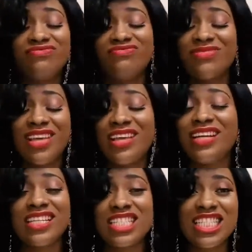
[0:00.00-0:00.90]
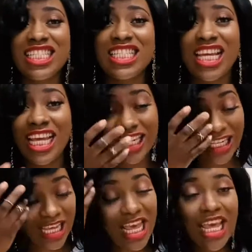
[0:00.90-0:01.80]
It doesn't need any
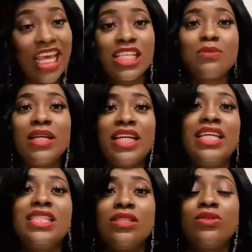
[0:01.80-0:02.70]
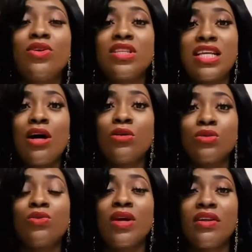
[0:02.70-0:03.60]
exclamation. Crocs are also one
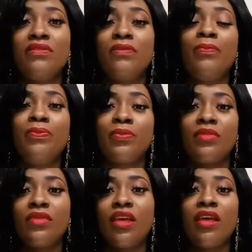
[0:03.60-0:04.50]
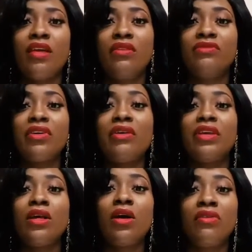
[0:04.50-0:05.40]
of the very
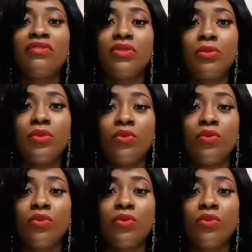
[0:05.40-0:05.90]
comfortable ones.